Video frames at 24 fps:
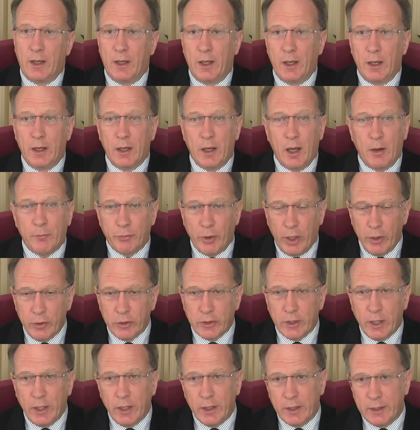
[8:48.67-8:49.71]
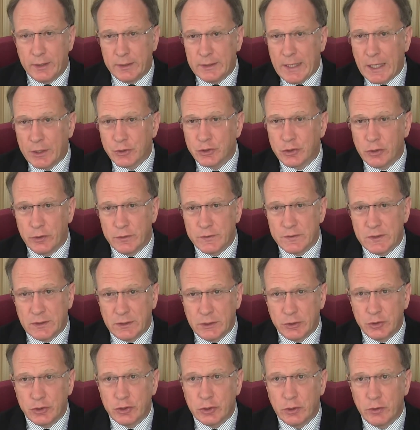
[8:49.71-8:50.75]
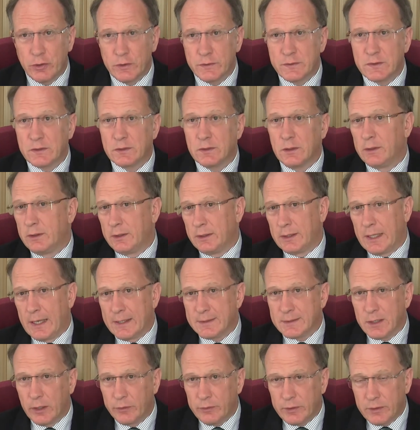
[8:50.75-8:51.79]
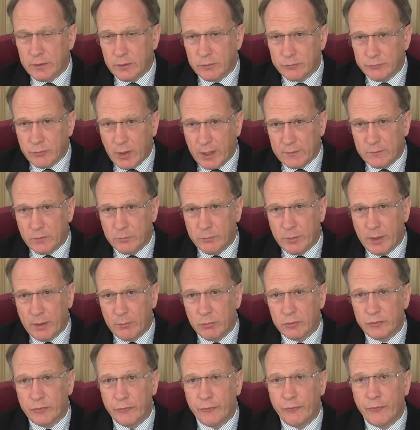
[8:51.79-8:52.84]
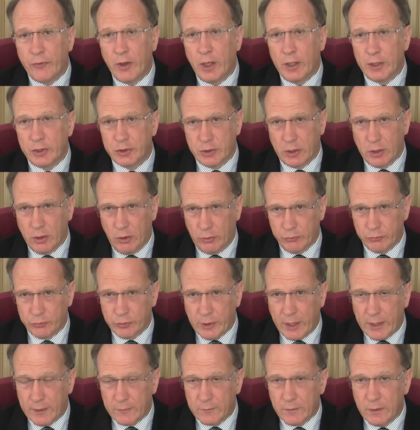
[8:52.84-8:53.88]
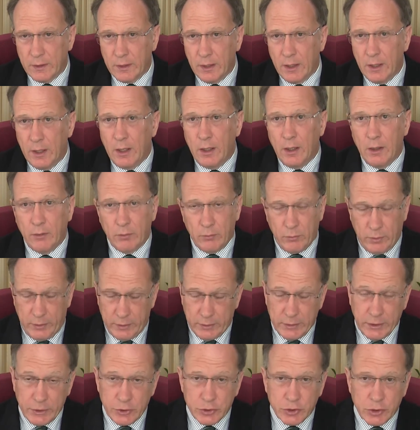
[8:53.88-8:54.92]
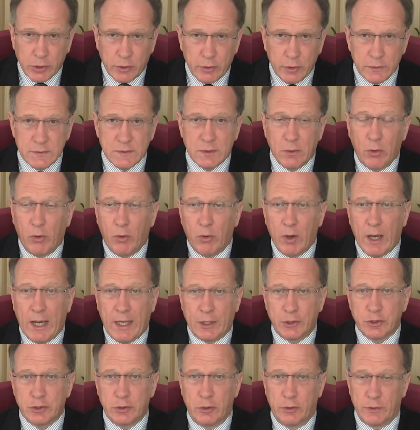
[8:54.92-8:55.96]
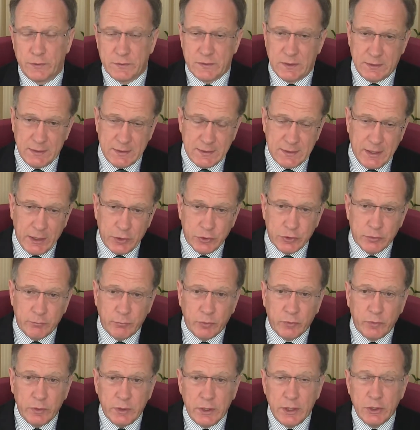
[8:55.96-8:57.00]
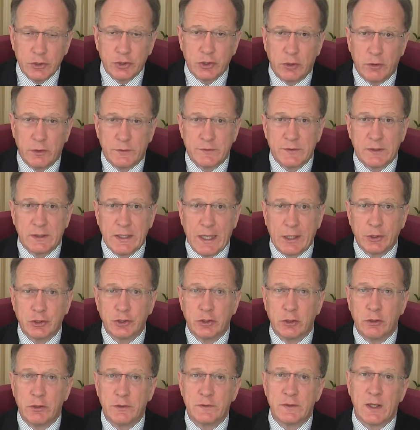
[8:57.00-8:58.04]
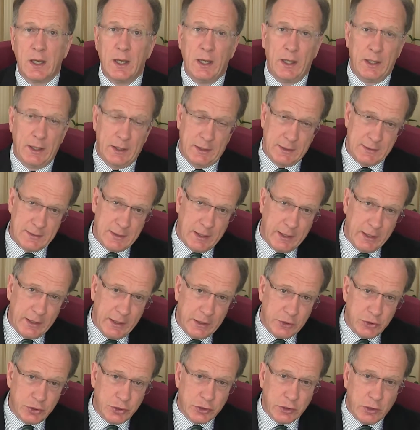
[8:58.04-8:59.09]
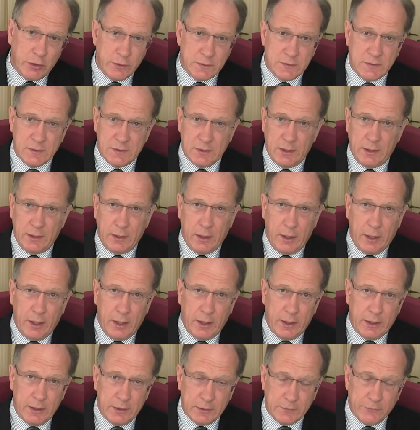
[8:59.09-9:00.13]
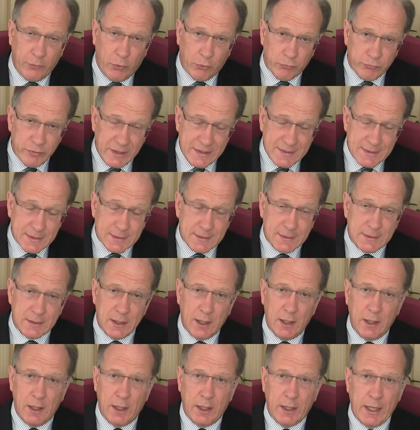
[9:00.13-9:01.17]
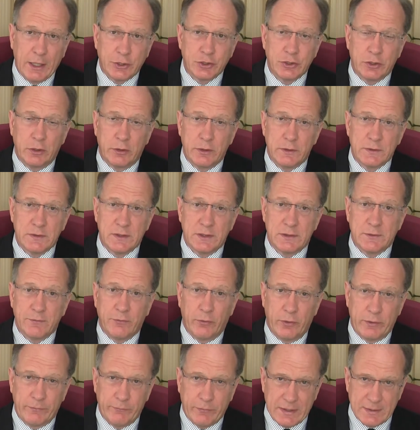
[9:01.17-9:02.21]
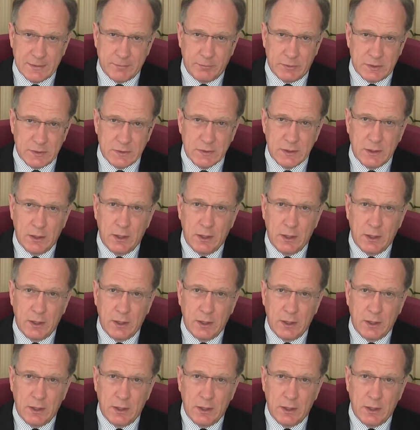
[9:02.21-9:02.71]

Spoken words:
A broker in assurance and insurance has only the right to be able to furnish a contract in insurance or assurance. The distinction between insurance and assurance is that insurance is for risks and assurance is for investments.